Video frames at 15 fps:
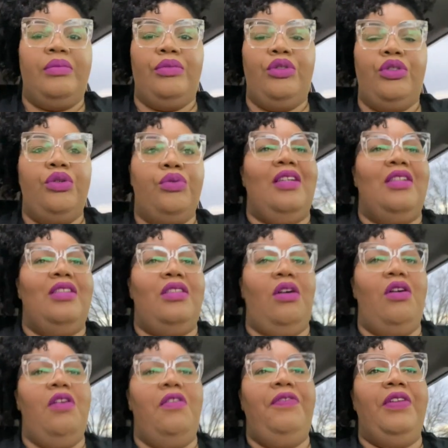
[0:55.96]
2. So
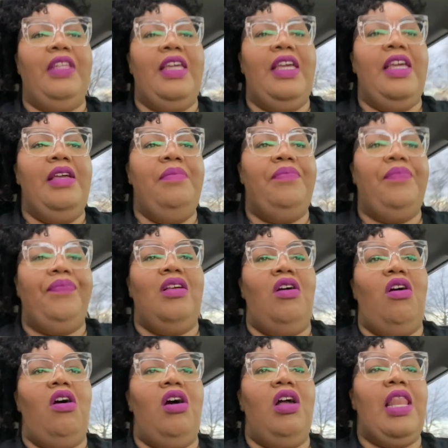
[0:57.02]
hopefully
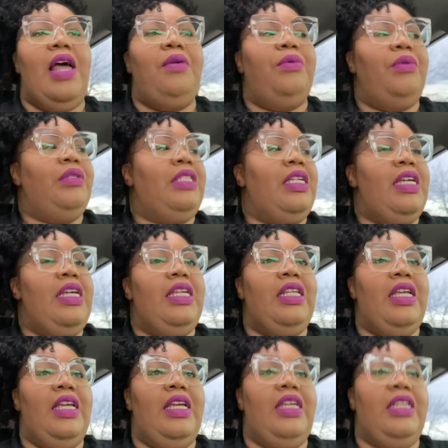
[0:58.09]
all I will
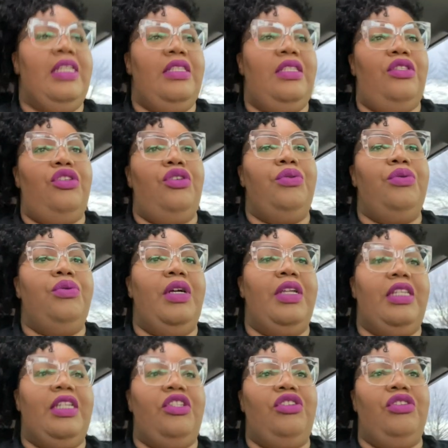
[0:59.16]
need is 2
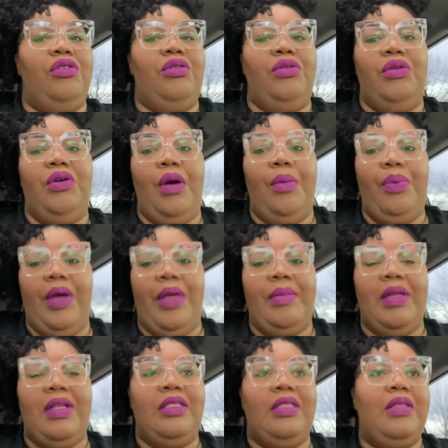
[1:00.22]
additional
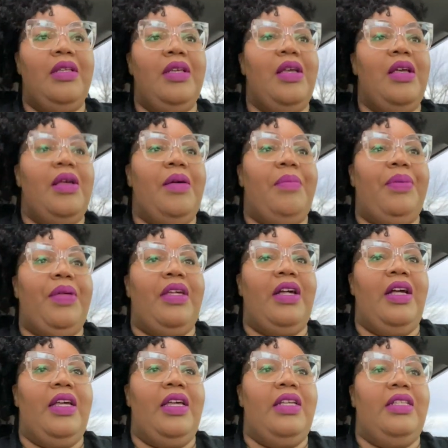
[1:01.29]
appointments,
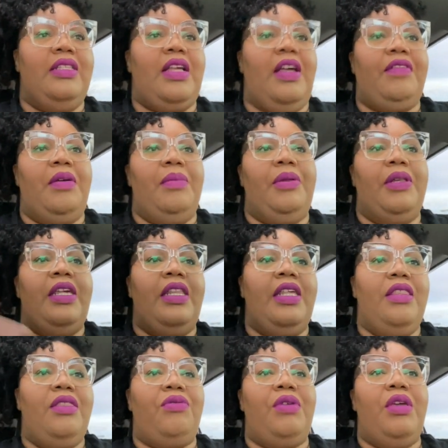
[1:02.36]
because I've
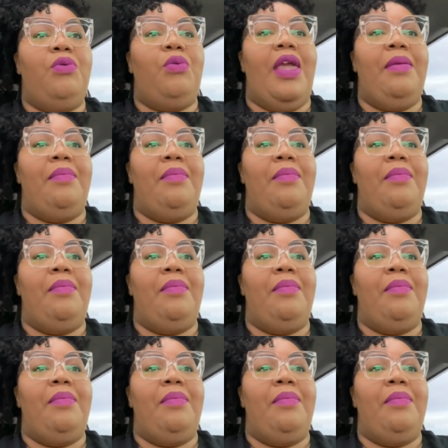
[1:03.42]
completed 3 weight